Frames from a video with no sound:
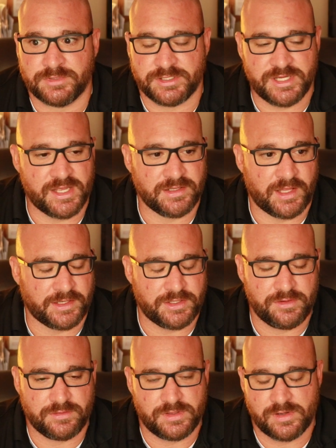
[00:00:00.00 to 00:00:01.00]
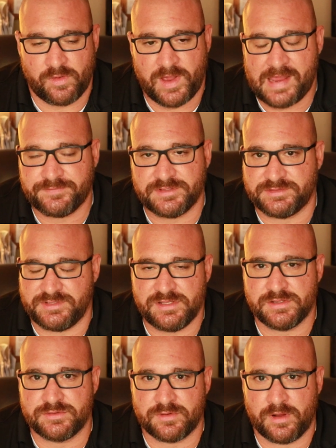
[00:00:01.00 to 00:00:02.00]
Again, like you don't have to see
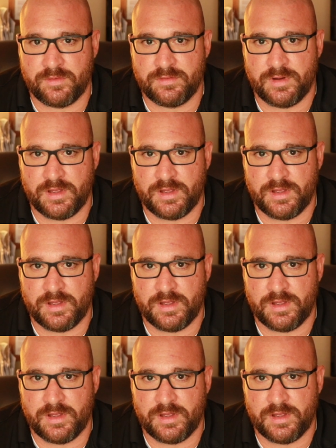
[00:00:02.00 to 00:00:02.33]
the drone.